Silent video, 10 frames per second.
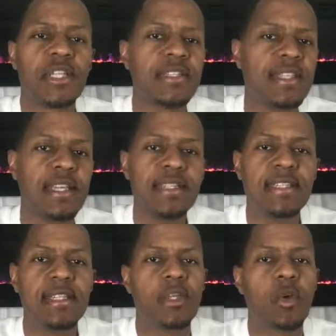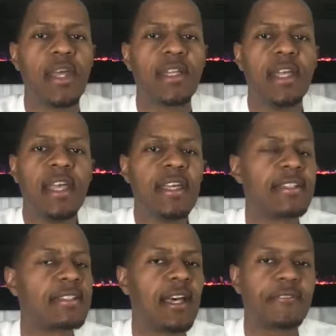It's easy to quit. It's
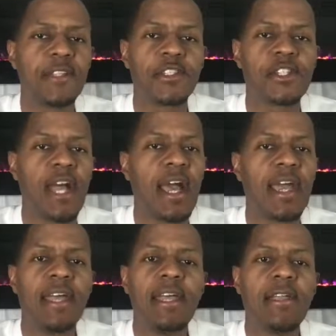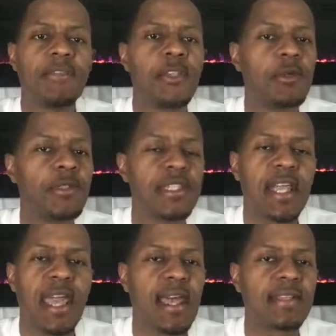tough to try.
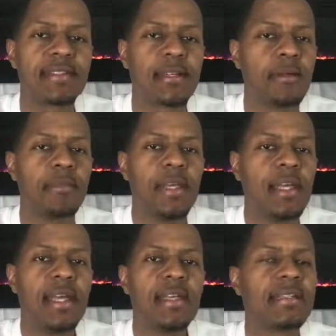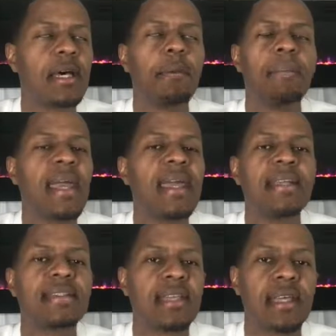Enthusiasm is
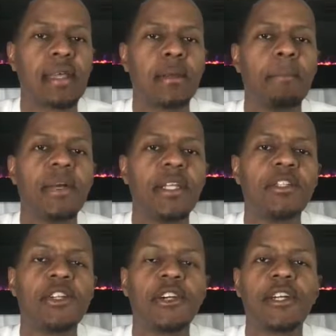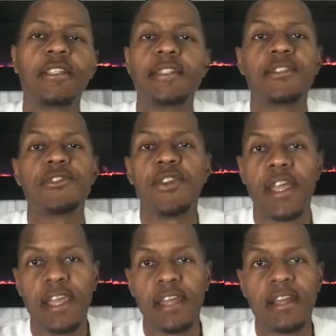amazing, but endurance is
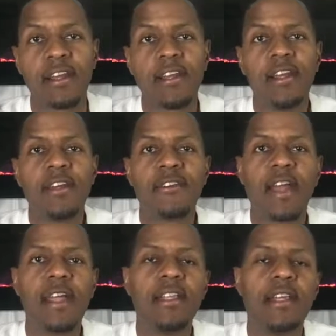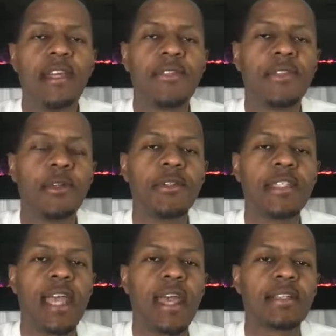rare, right?
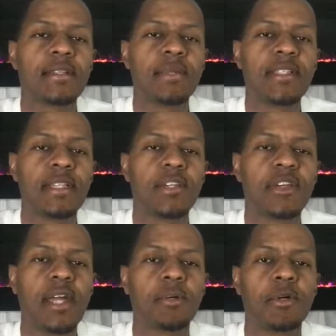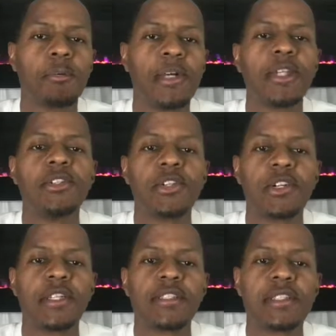Enthusiasm is incredible, but
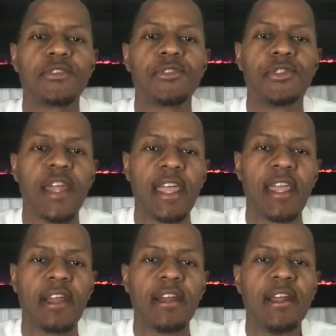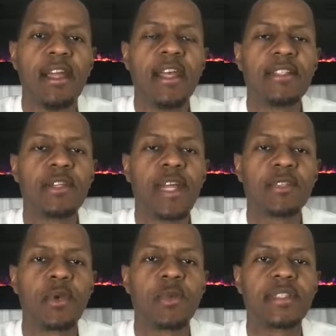endurance is rare. And so that's
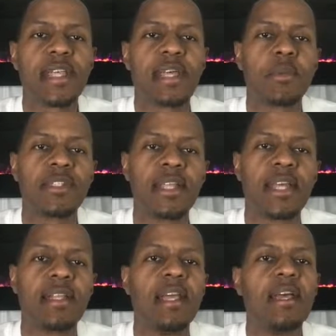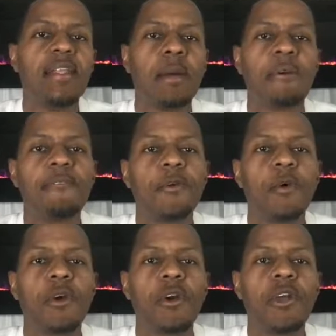what we're saying. We're saying number
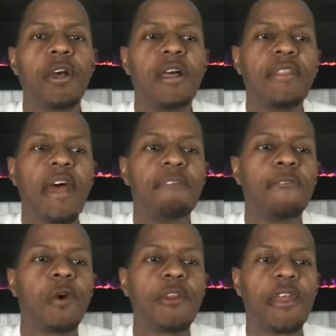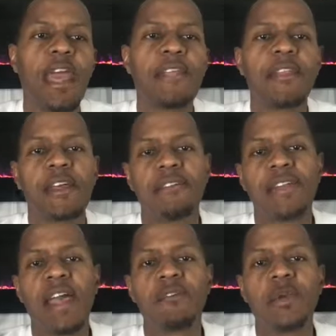4, the 4th ethic of
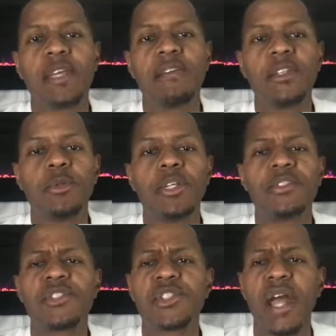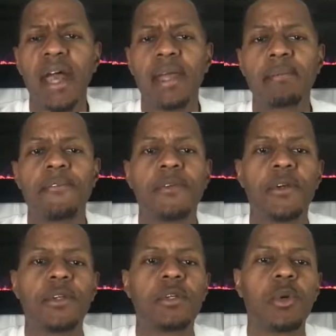life we're giving you is try before
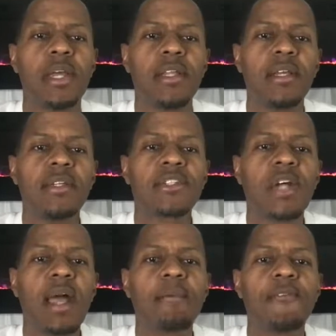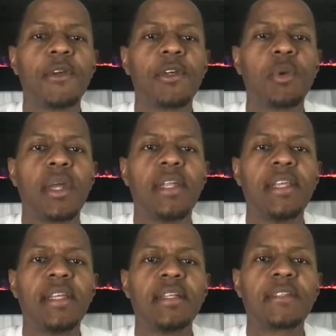you quit. Try before you quit. And then
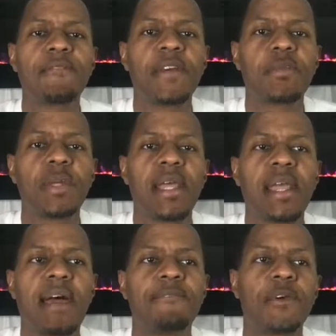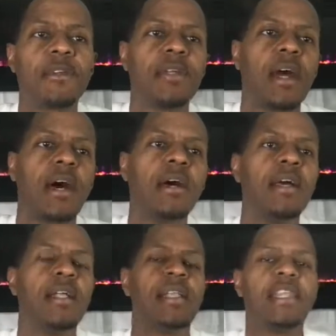here's the 5th one I got for you, y'all.
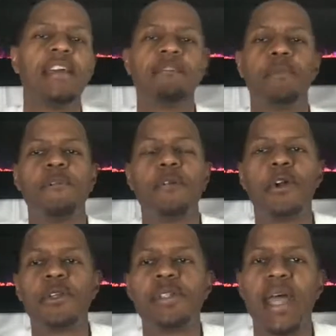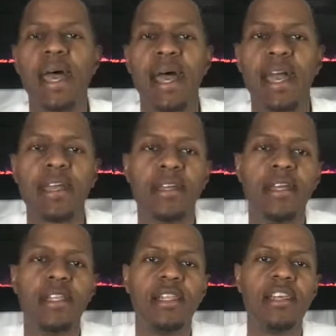Live before you die.
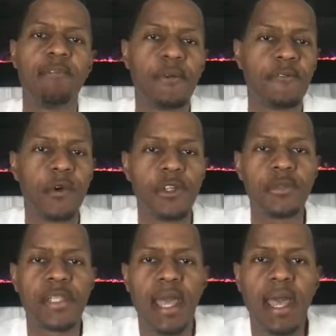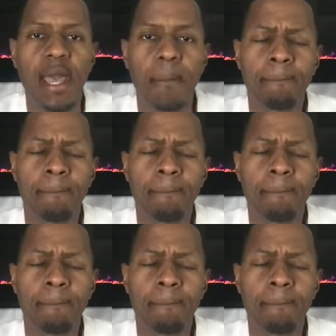Live before you die.